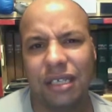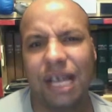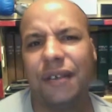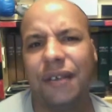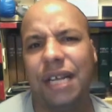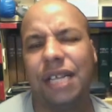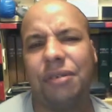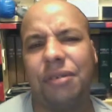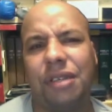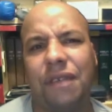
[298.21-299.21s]
They're
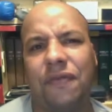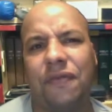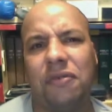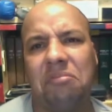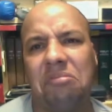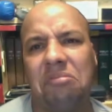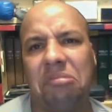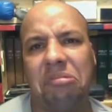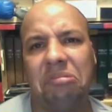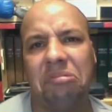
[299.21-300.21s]
interesting for
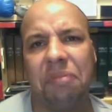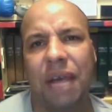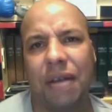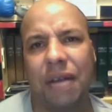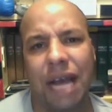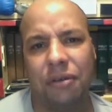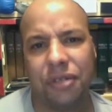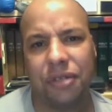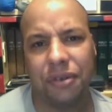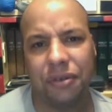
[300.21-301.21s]
about an hour or
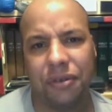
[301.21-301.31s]
two.